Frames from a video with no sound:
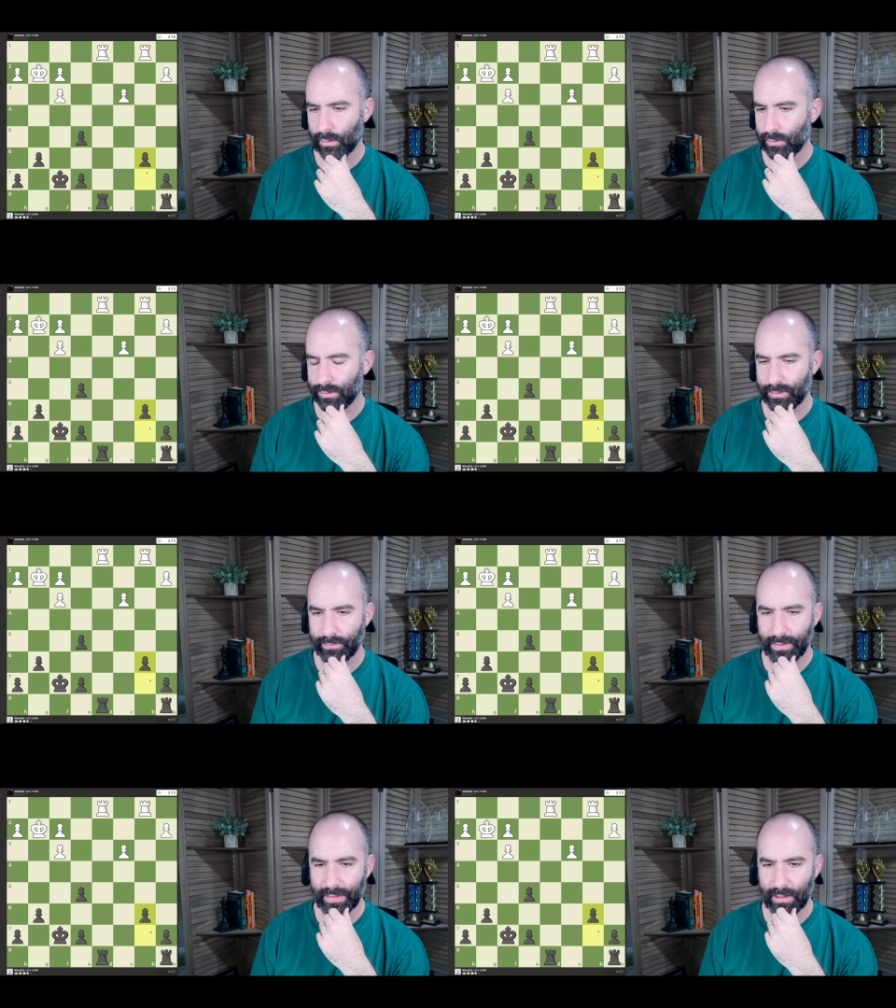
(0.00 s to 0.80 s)
I'll just
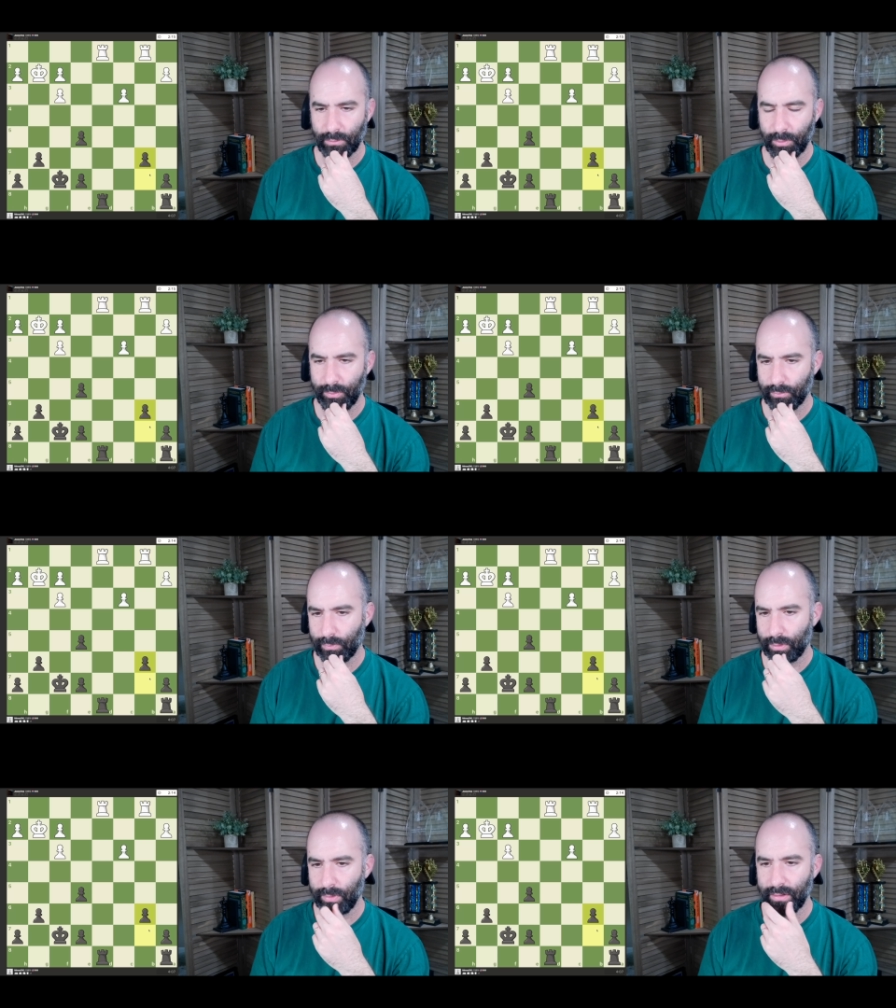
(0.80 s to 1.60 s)
defend that
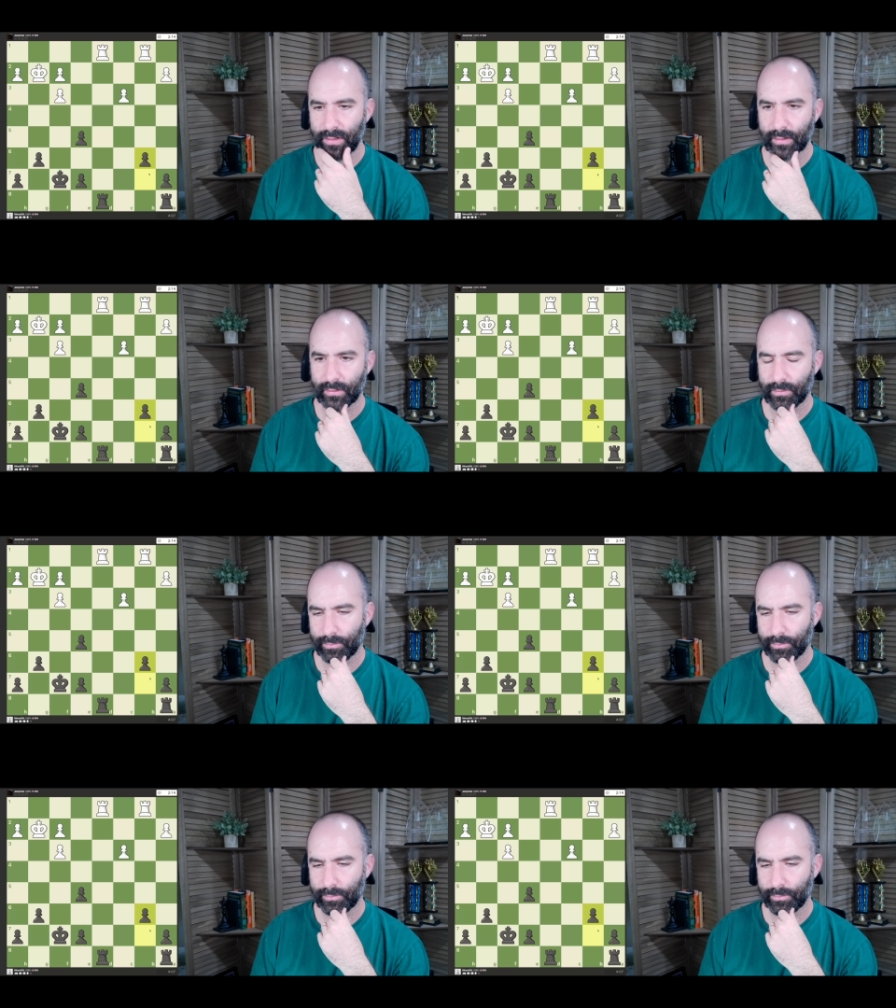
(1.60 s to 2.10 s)
with b6.